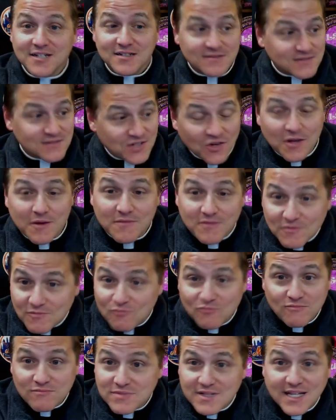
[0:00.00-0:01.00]
so that
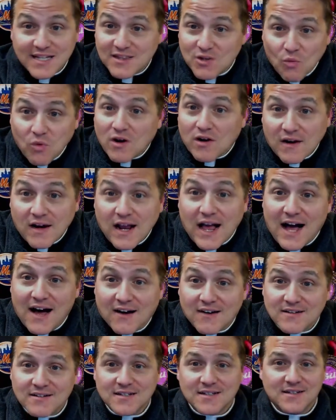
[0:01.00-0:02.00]
get the word
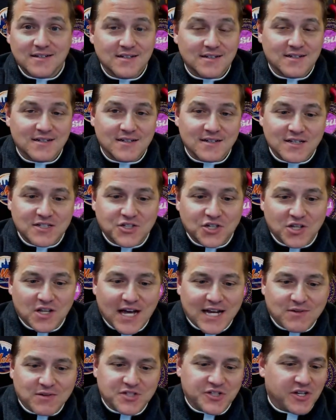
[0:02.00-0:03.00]
out that you
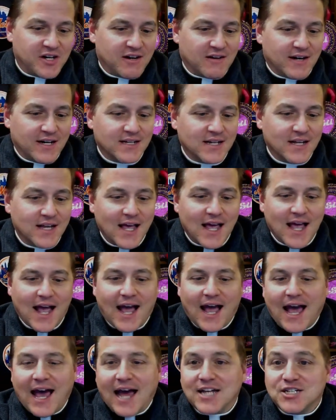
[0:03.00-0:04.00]
like what you're hearing
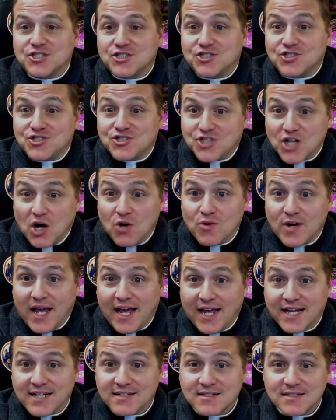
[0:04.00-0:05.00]
and
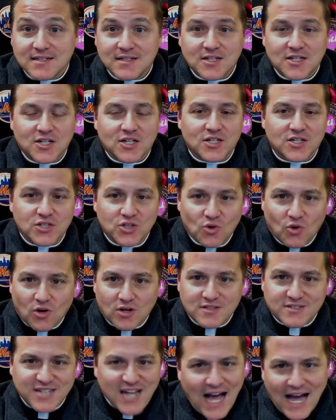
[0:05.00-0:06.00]
donate. Your
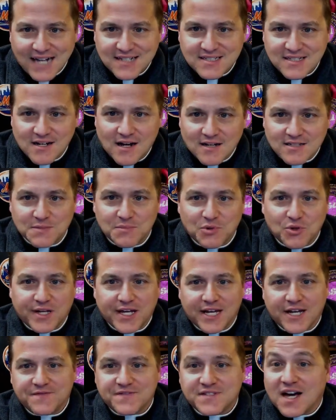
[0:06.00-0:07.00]
tax deductible
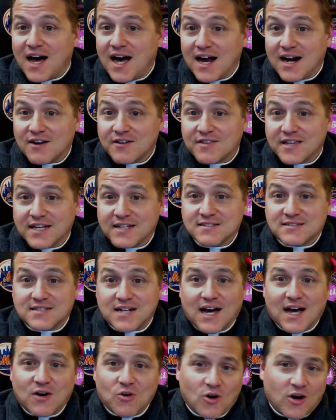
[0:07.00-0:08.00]
gift to
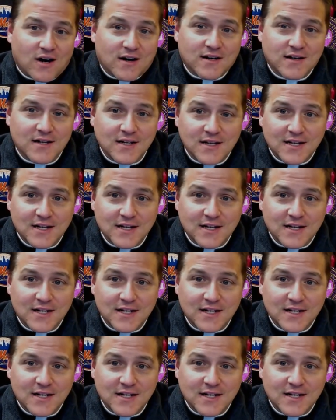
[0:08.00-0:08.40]
higherthings.org